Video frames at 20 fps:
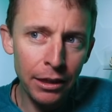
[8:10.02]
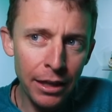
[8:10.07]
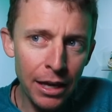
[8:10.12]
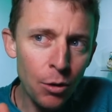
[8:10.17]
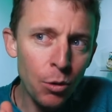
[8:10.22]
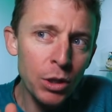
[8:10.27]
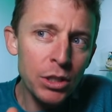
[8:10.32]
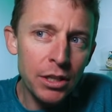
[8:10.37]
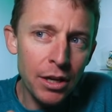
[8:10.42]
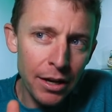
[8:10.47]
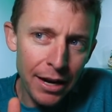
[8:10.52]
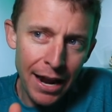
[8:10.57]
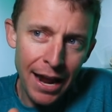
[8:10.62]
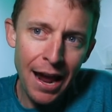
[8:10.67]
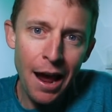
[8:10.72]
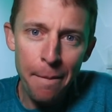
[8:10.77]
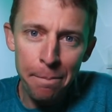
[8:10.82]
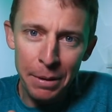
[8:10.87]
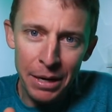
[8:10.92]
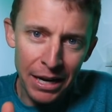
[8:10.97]
think what's going to
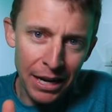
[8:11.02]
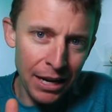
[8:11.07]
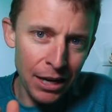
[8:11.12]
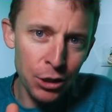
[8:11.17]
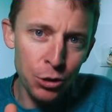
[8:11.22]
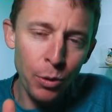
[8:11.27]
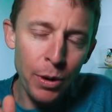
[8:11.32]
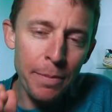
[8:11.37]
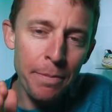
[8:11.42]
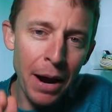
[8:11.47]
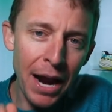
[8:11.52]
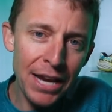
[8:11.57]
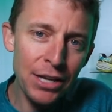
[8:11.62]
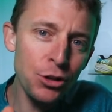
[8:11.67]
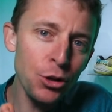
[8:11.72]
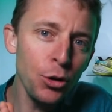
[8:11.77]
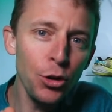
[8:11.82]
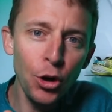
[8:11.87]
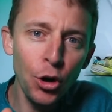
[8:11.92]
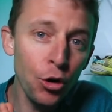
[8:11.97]
happen is we might
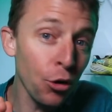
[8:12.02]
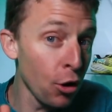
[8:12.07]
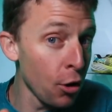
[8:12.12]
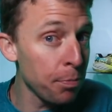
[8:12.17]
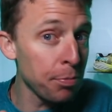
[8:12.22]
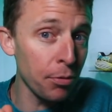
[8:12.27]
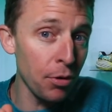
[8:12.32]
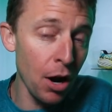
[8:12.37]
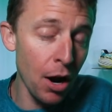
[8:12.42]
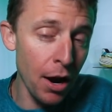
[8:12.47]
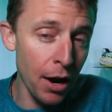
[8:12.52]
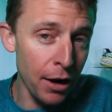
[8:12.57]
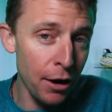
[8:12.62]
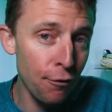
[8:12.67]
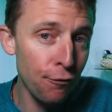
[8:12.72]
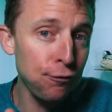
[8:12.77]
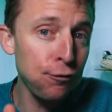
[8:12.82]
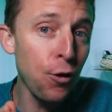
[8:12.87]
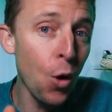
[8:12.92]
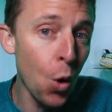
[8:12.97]
do the group run
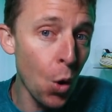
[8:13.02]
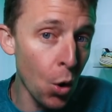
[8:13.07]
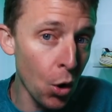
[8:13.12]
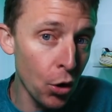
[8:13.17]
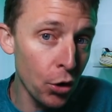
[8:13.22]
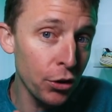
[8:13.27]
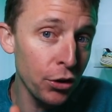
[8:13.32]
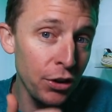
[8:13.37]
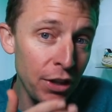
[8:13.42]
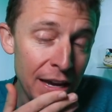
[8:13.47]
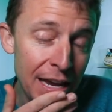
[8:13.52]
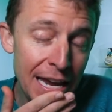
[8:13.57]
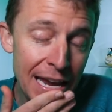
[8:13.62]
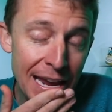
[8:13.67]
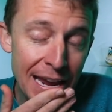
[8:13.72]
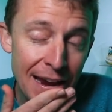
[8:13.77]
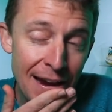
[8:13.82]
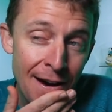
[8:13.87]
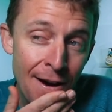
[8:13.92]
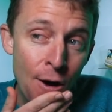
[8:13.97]
for
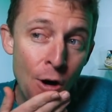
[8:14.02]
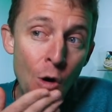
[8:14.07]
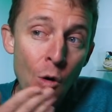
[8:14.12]
the